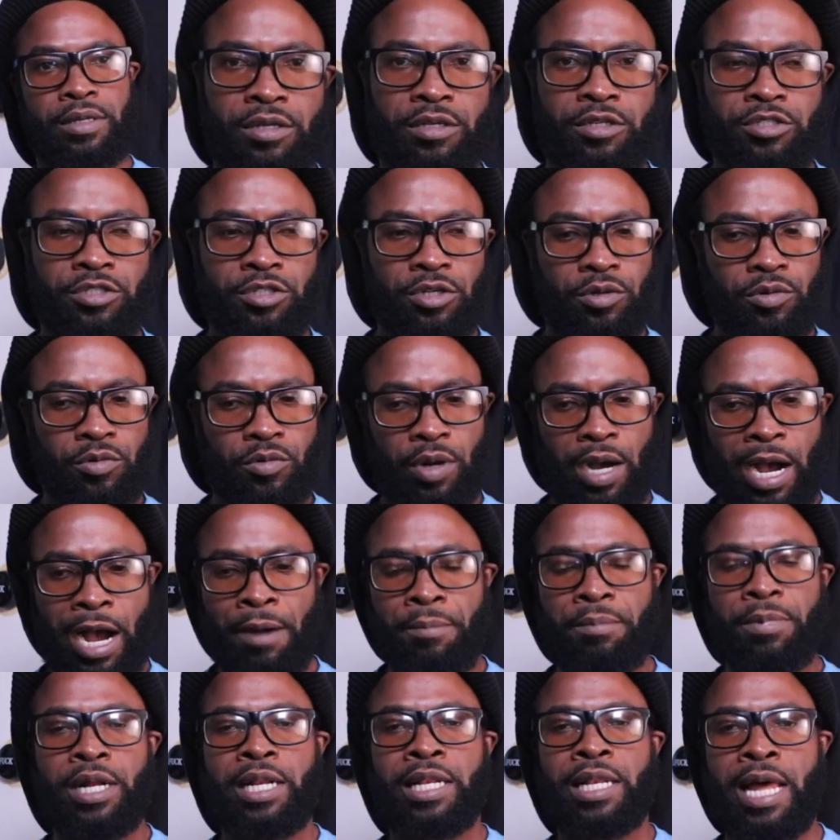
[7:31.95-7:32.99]
So
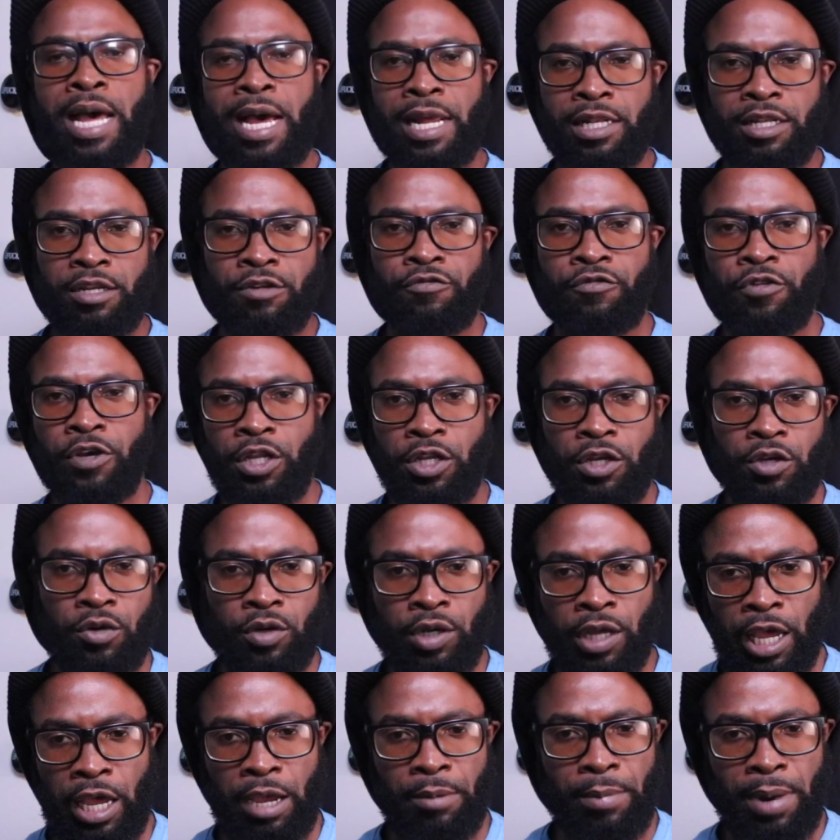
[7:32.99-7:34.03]
I'm glad the video
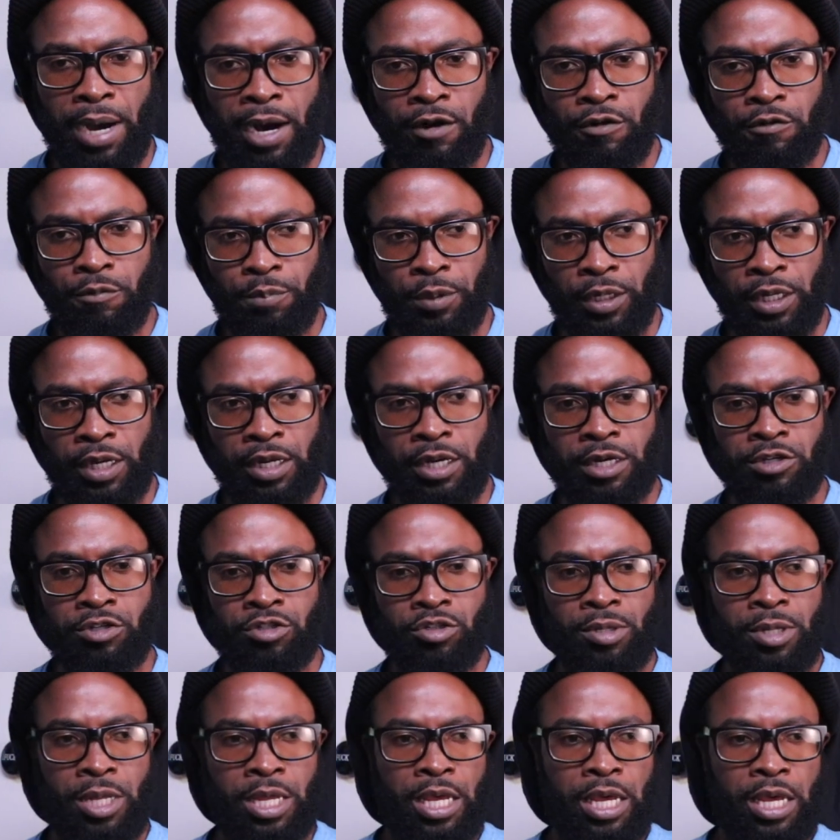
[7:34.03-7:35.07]
came out
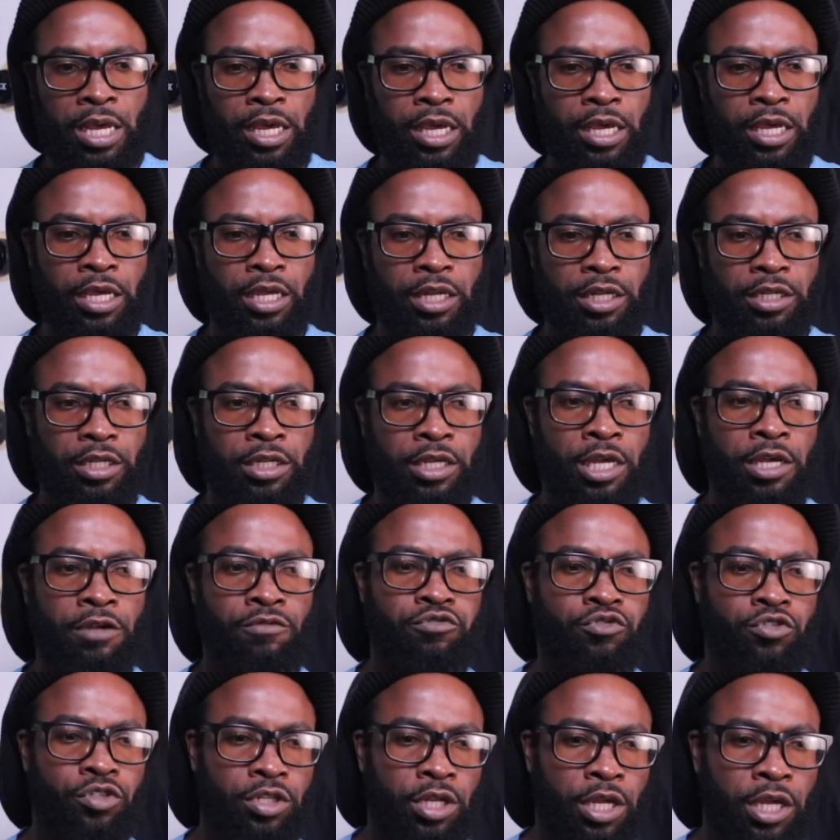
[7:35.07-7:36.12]
because it
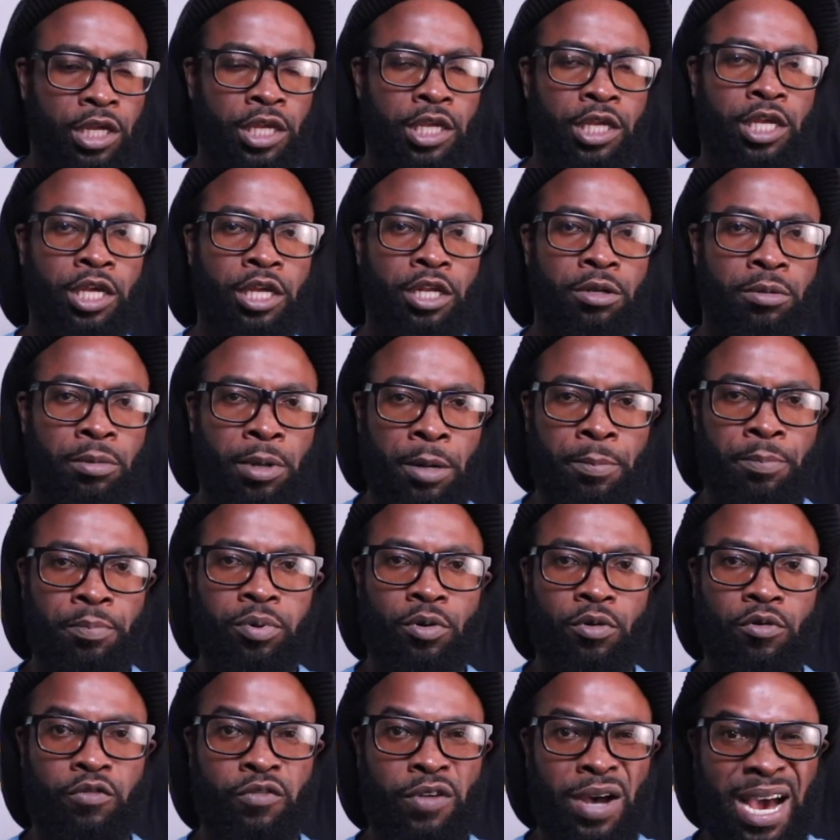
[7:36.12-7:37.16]
gives it, it, it
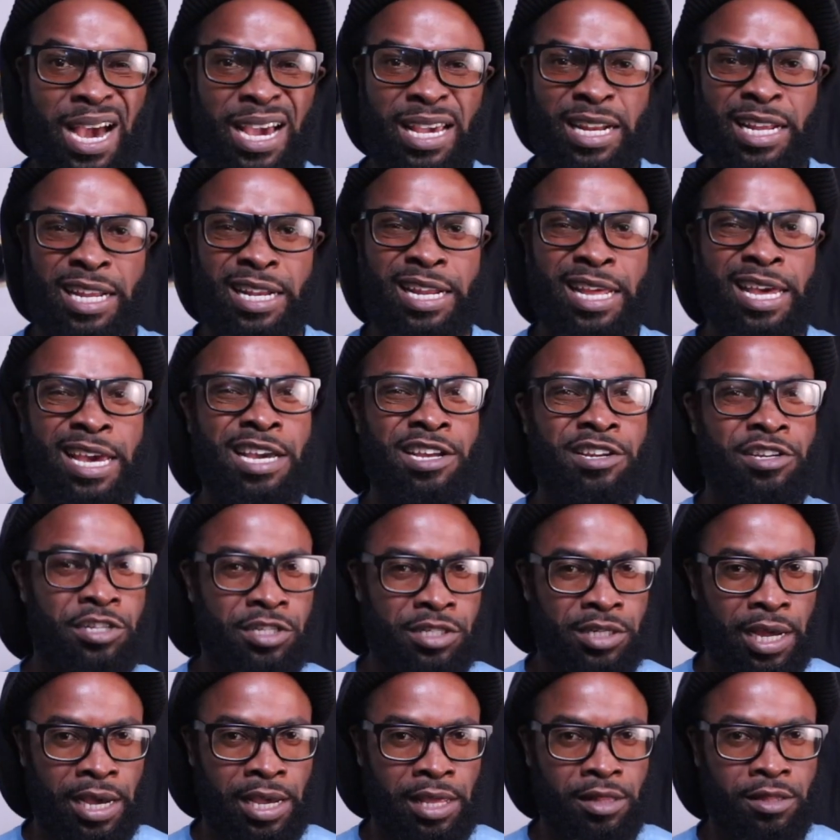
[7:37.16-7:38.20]
provides an
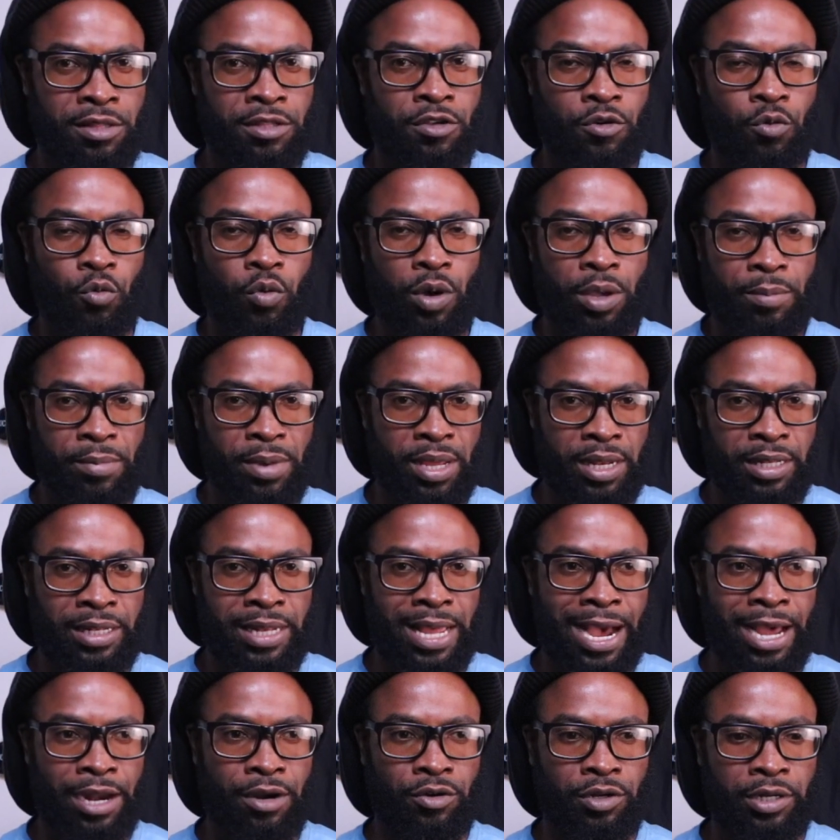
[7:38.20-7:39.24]
insight to women
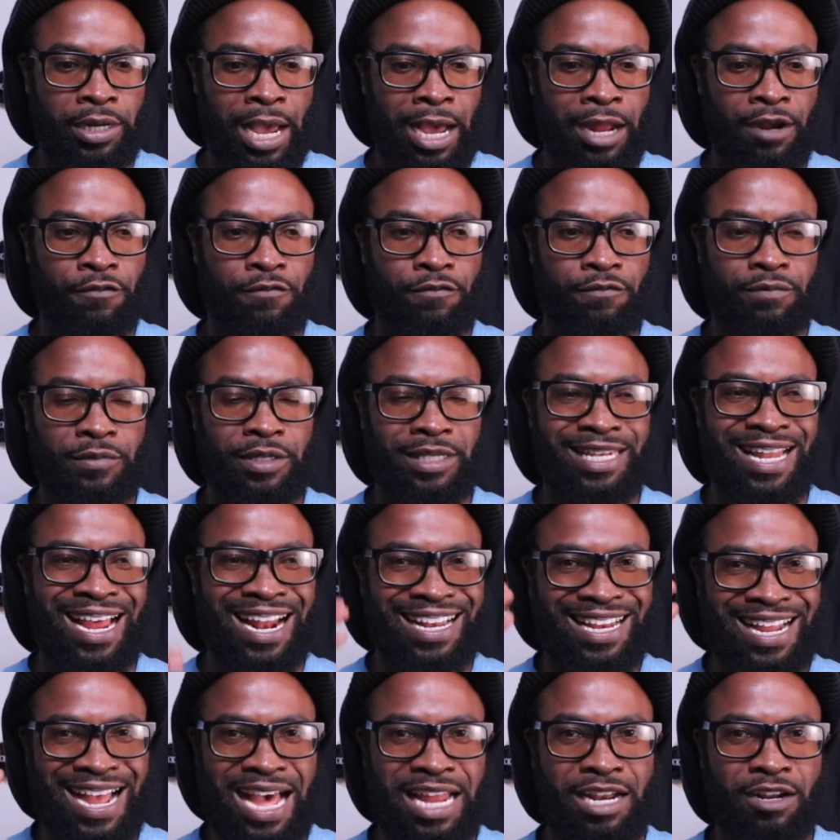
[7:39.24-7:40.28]
that that
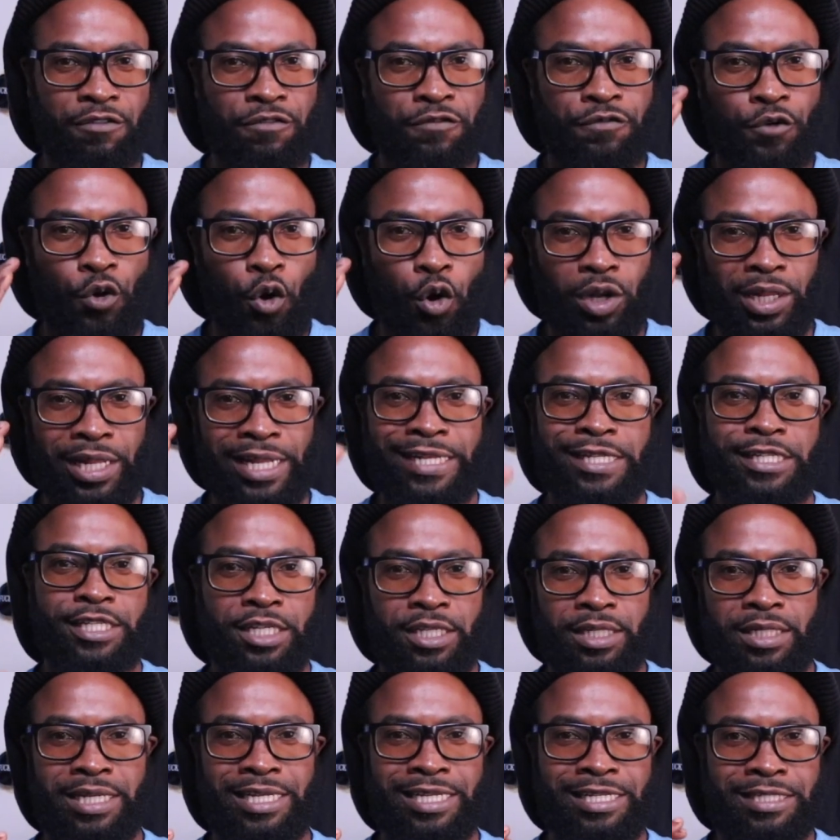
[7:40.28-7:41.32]
that kind of fall
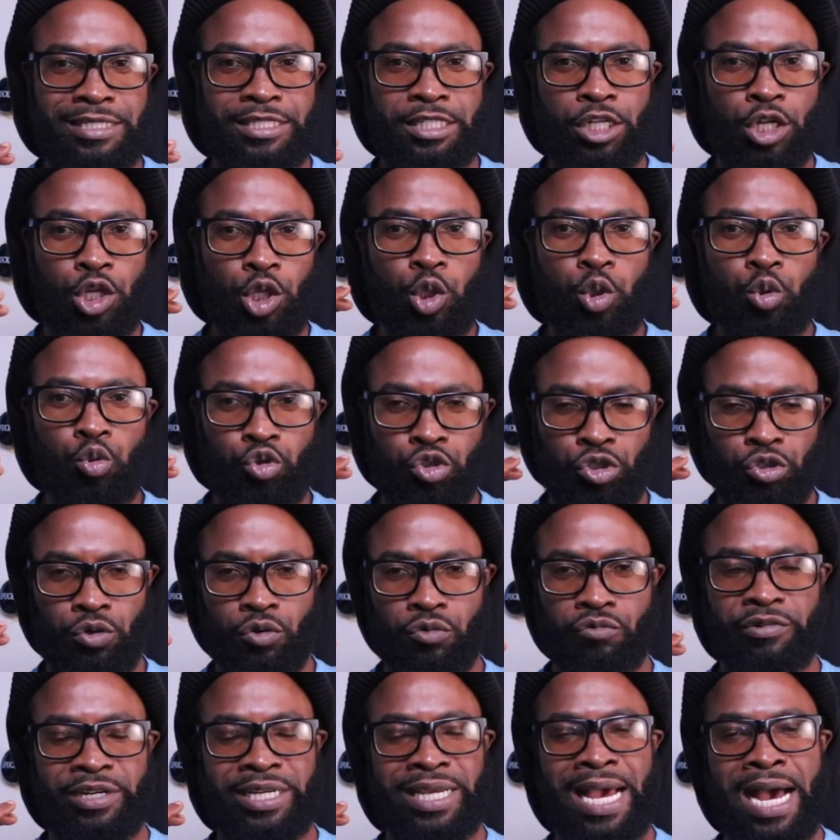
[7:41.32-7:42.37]
into this delusional
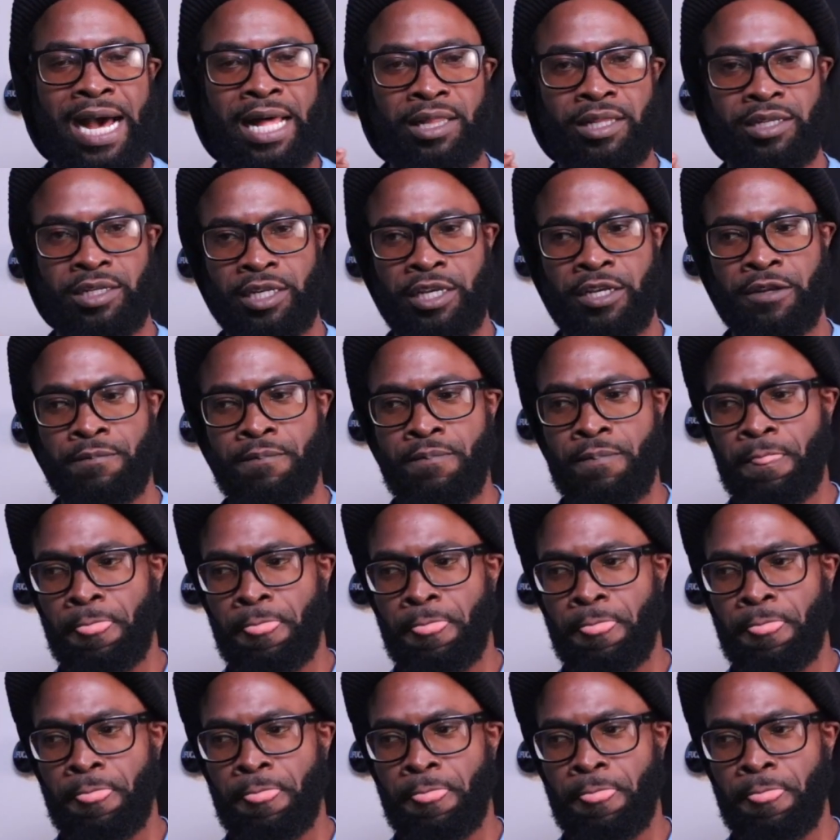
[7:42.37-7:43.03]
reality